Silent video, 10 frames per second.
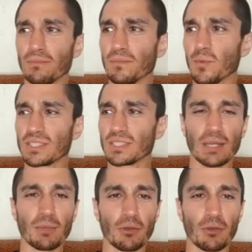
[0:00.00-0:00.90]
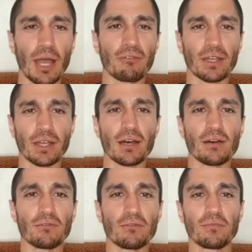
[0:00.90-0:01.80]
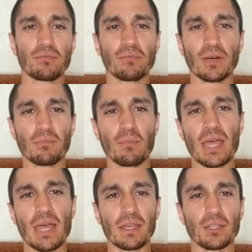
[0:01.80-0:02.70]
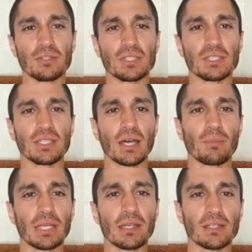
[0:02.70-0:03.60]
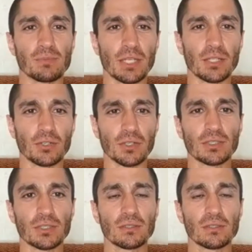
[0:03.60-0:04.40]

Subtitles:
what's the demographic of men that you see coming in as mentors?